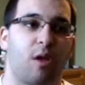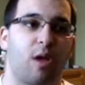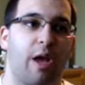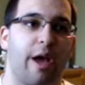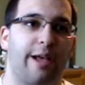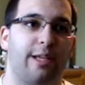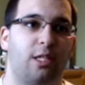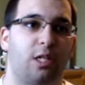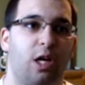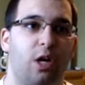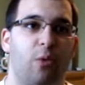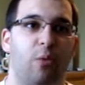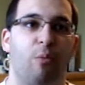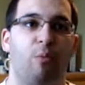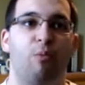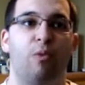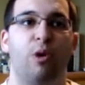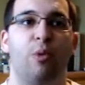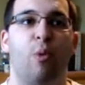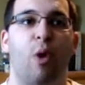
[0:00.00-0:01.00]
I started
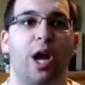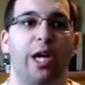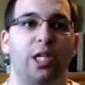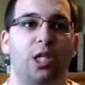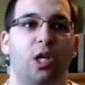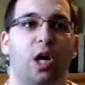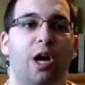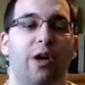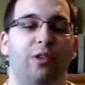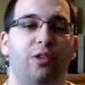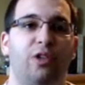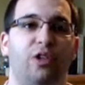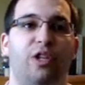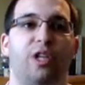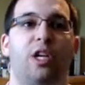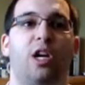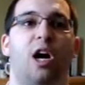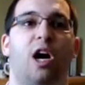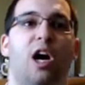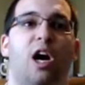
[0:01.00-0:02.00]
rewatching Call of
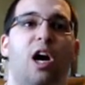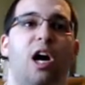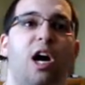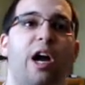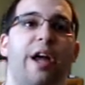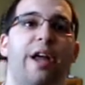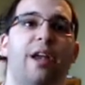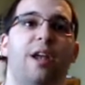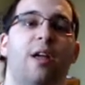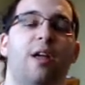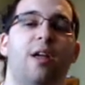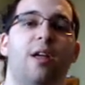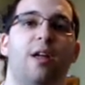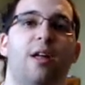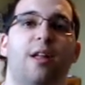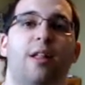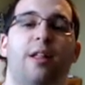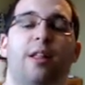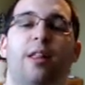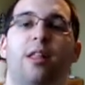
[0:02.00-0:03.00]
Duty on
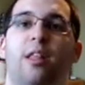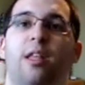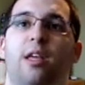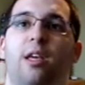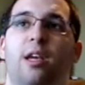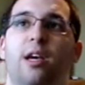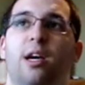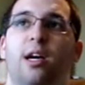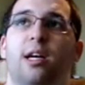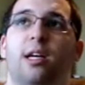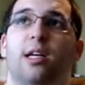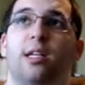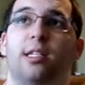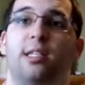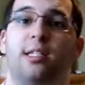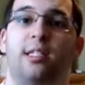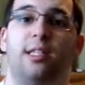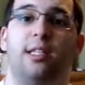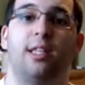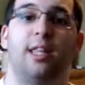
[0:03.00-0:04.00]
the uh,
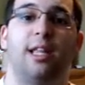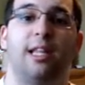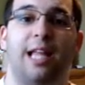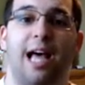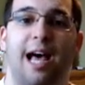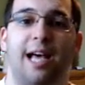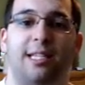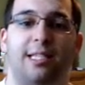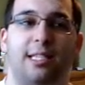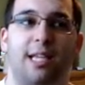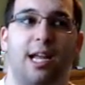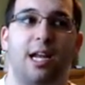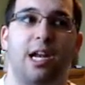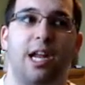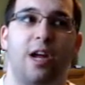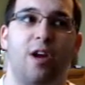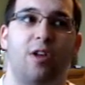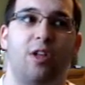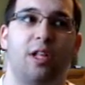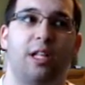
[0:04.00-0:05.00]
the last
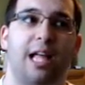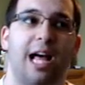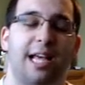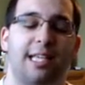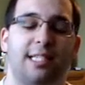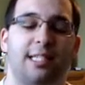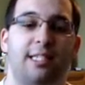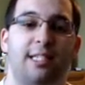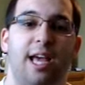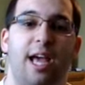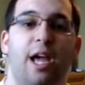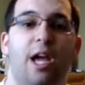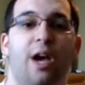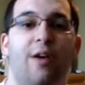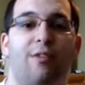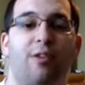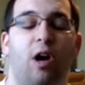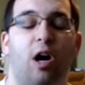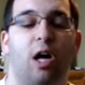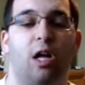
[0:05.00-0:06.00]
Sunday or the last day
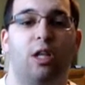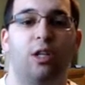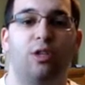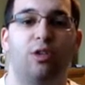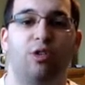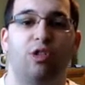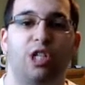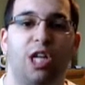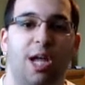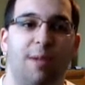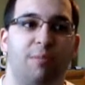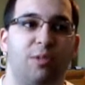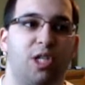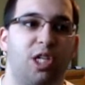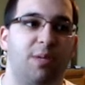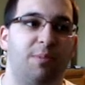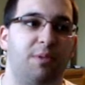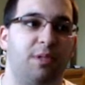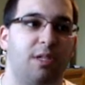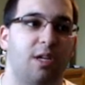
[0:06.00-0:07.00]
of Call of Duty
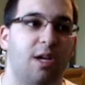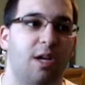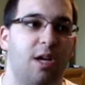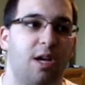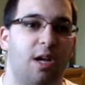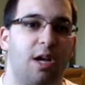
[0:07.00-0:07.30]
Championships.